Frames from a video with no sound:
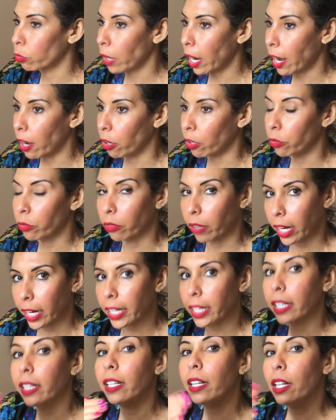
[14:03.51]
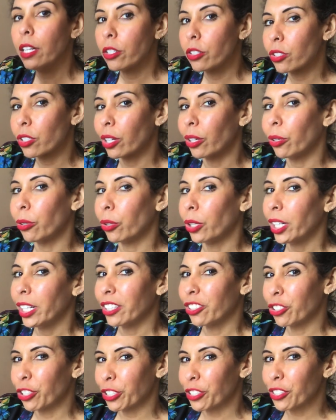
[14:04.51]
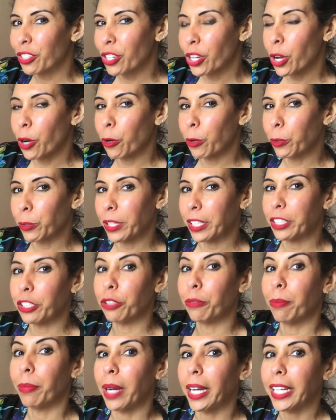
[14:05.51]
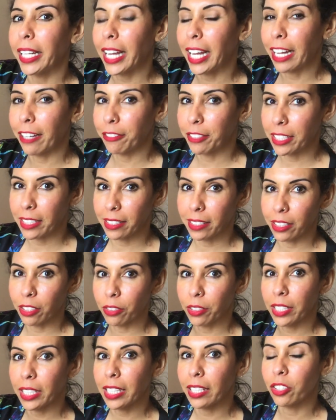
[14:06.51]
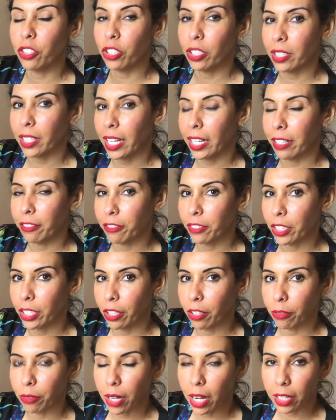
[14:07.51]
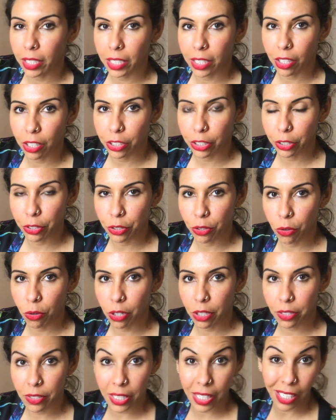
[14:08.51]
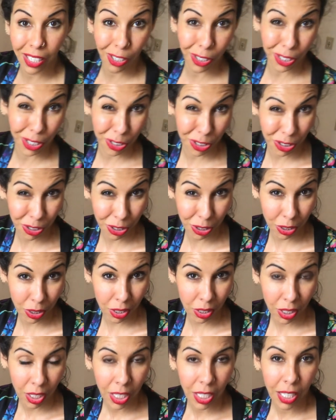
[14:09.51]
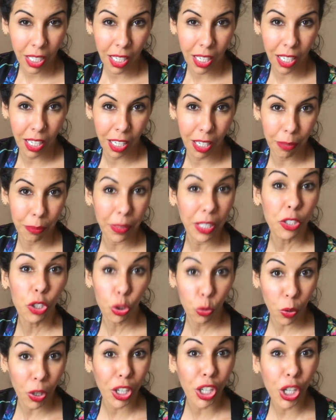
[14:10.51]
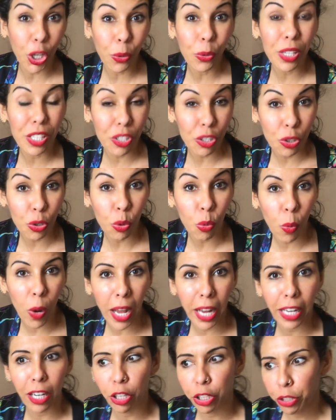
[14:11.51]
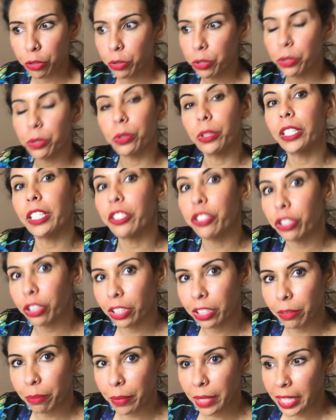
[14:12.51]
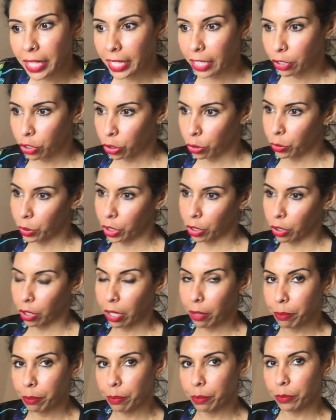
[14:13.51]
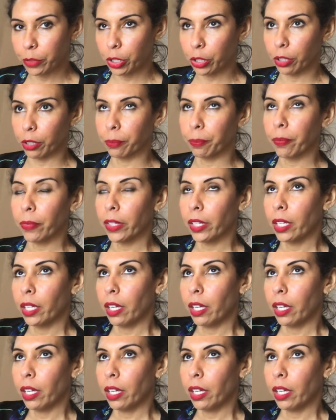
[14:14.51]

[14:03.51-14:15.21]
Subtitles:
route, right? So just know that you might have these little things just kind of, knocking on your door saying, are you sure that you want to go this new way? Are you sure that you're committing to your